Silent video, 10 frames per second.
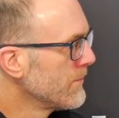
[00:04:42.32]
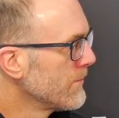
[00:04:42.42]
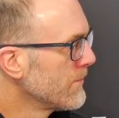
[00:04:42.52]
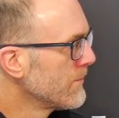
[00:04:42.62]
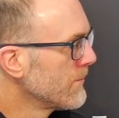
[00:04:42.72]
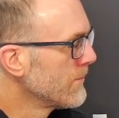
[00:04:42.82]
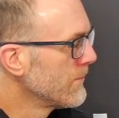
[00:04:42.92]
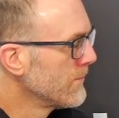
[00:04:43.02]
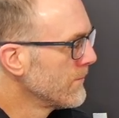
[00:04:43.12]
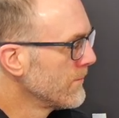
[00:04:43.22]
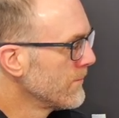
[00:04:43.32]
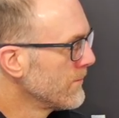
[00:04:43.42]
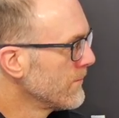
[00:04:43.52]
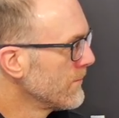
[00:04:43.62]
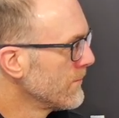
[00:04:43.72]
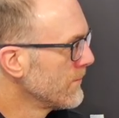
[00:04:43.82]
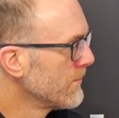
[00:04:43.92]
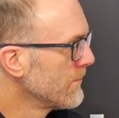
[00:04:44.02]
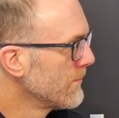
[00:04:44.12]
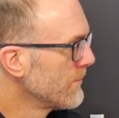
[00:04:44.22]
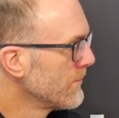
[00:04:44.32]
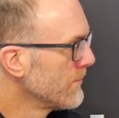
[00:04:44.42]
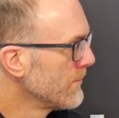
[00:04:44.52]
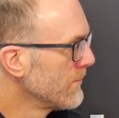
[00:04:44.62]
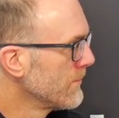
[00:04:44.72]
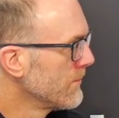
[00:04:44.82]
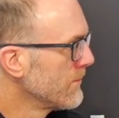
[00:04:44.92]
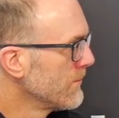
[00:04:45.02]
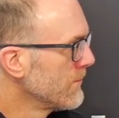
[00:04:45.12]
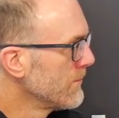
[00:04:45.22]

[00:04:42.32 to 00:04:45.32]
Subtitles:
(silent)